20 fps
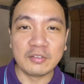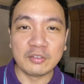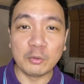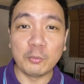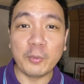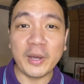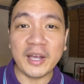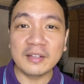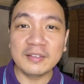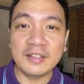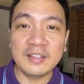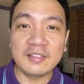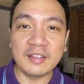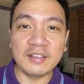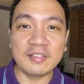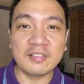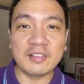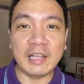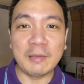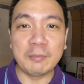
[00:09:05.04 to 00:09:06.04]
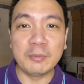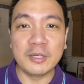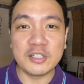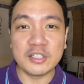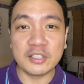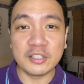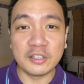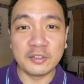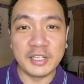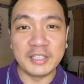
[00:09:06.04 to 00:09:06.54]
So while these
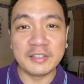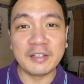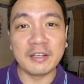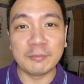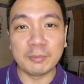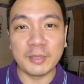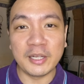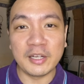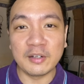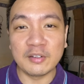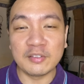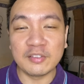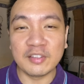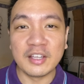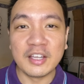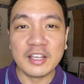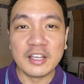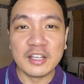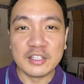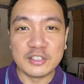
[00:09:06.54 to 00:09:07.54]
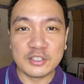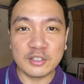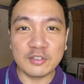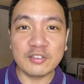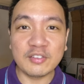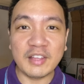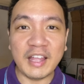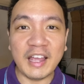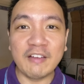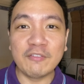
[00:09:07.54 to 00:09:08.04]
established retail players
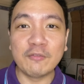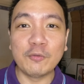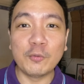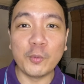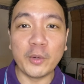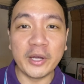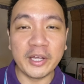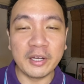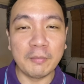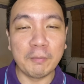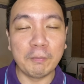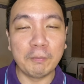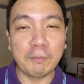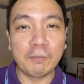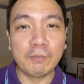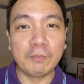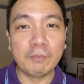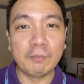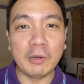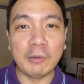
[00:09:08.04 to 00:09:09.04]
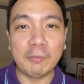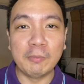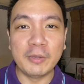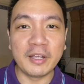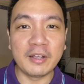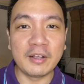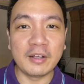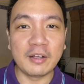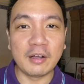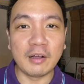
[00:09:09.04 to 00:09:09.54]
just have one
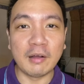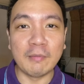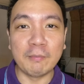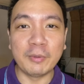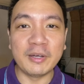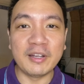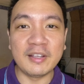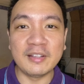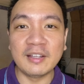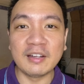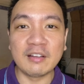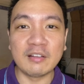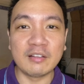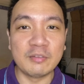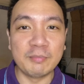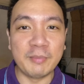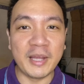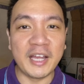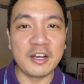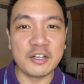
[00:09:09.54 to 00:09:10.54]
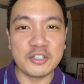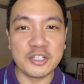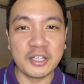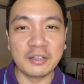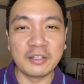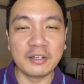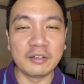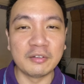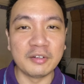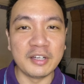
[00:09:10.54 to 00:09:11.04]
public company that's
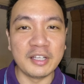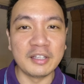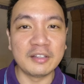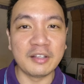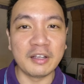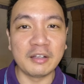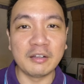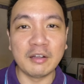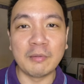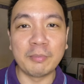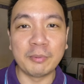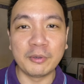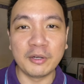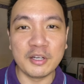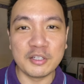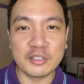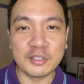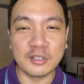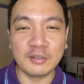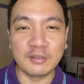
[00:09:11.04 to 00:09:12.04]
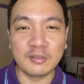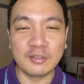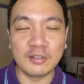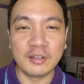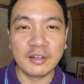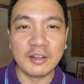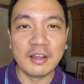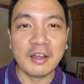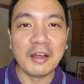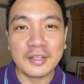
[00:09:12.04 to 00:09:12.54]
managing the retail operations,
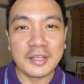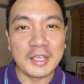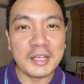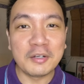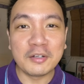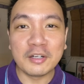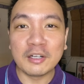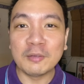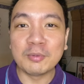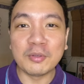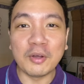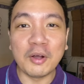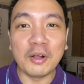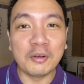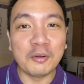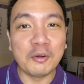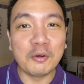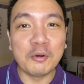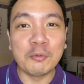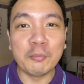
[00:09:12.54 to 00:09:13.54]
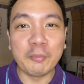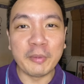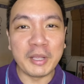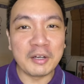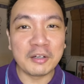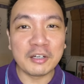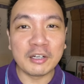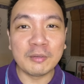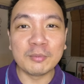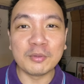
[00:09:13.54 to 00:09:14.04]
here comes All Home,
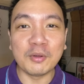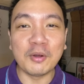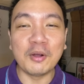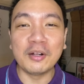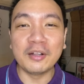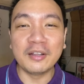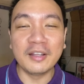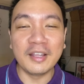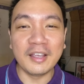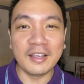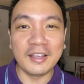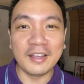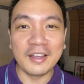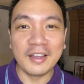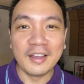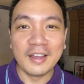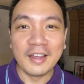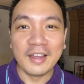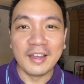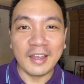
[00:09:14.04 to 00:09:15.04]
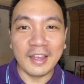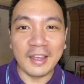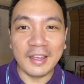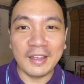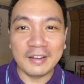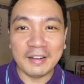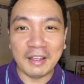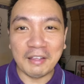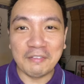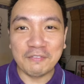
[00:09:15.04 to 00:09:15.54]
here comes AllDay,
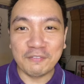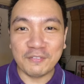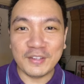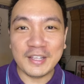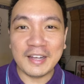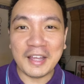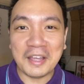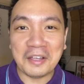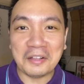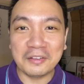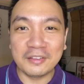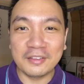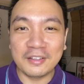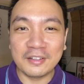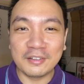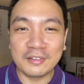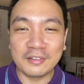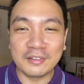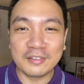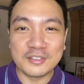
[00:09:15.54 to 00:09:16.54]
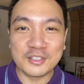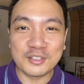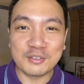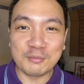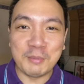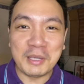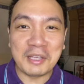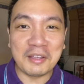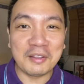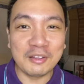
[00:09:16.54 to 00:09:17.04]
and I feel like they're
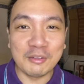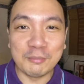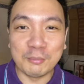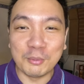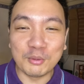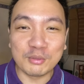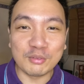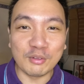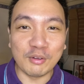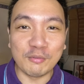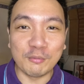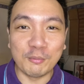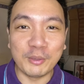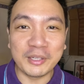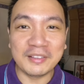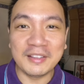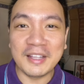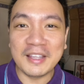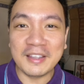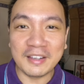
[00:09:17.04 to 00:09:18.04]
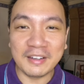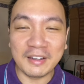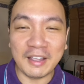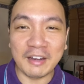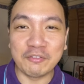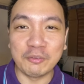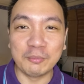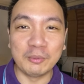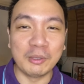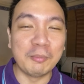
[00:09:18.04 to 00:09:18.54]
just making the most of what they can
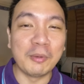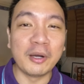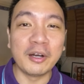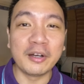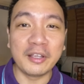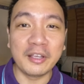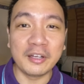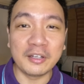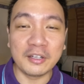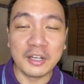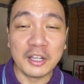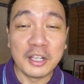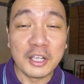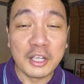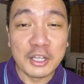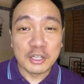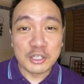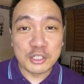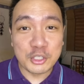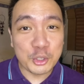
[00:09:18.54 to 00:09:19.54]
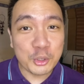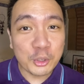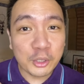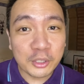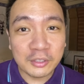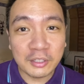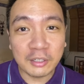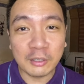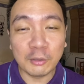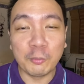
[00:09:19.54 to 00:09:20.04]
get from the market.
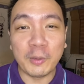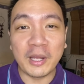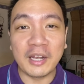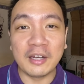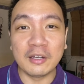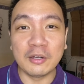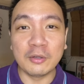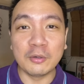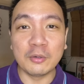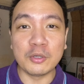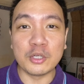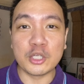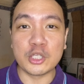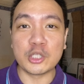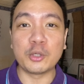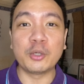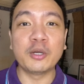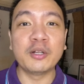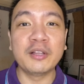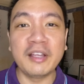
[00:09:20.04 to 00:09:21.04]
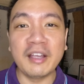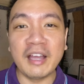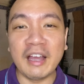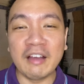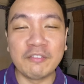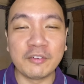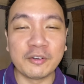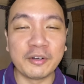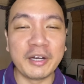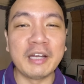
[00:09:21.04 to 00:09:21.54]
Sure, they're well known, sure they
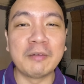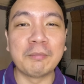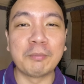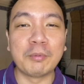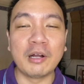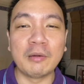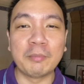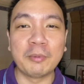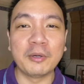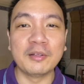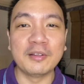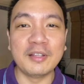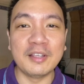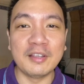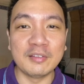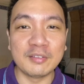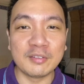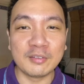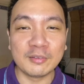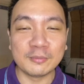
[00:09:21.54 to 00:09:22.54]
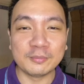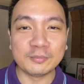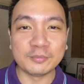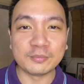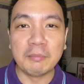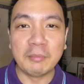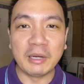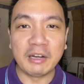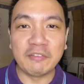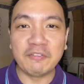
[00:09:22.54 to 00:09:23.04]
have great properties,
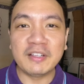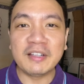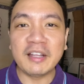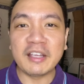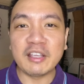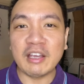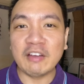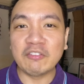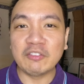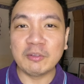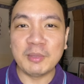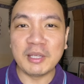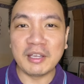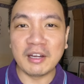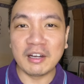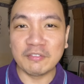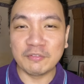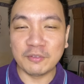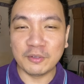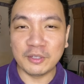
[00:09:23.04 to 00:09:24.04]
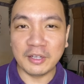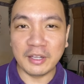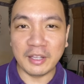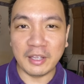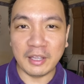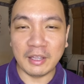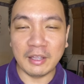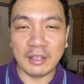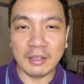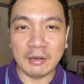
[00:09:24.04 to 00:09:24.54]
but I feel like you have to be careful
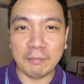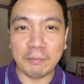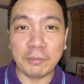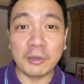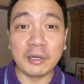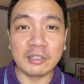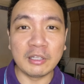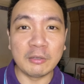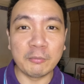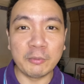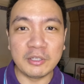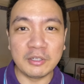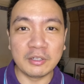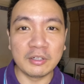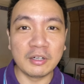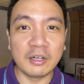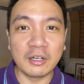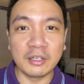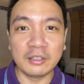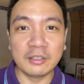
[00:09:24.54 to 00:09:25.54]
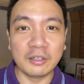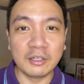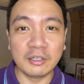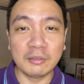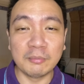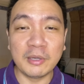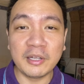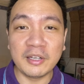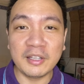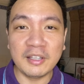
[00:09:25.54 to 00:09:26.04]
in parting with your
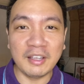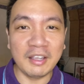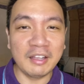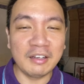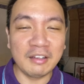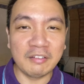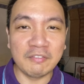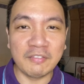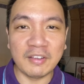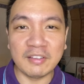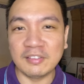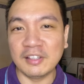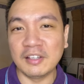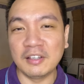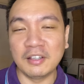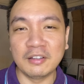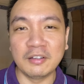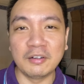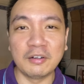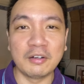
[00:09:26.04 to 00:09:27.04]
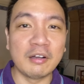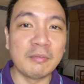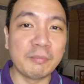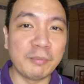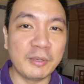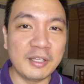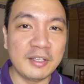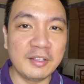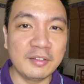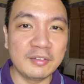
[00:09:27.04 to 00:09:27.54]
hard-earned money in investing in their
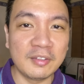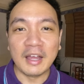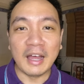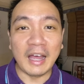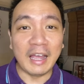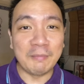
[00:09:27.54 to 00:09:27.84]
companies.